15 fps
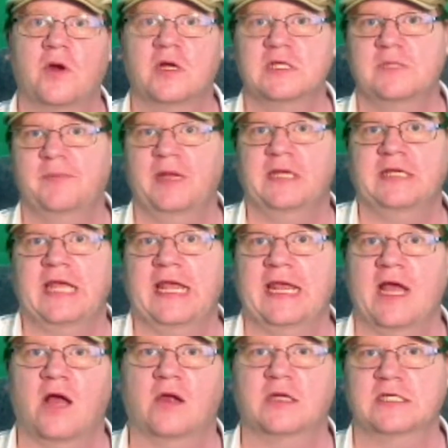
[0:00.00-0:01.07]
is the big day,
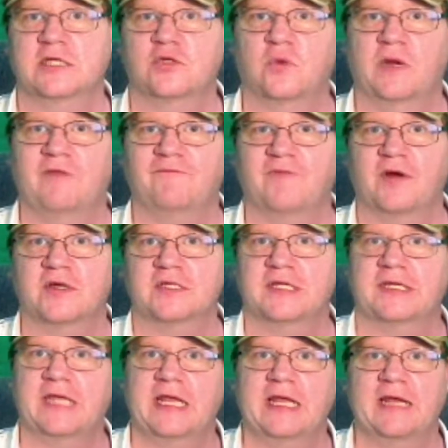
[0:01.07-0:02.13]
August the 21st, the
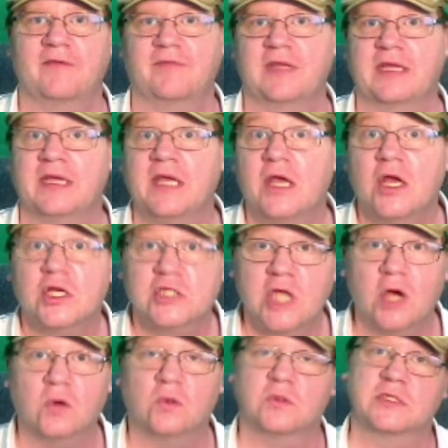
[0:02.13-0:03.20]
day of the
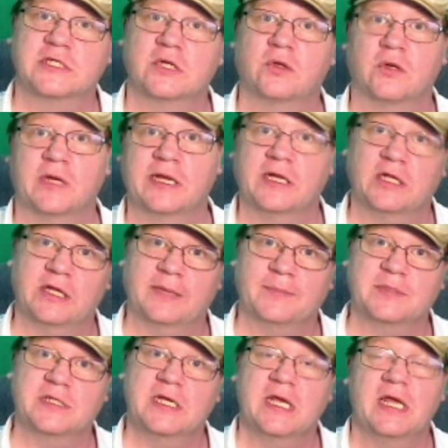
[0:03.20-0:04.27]
total solar
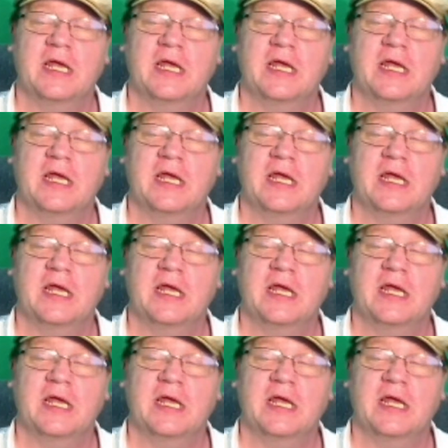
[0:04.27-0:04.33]
eclipse,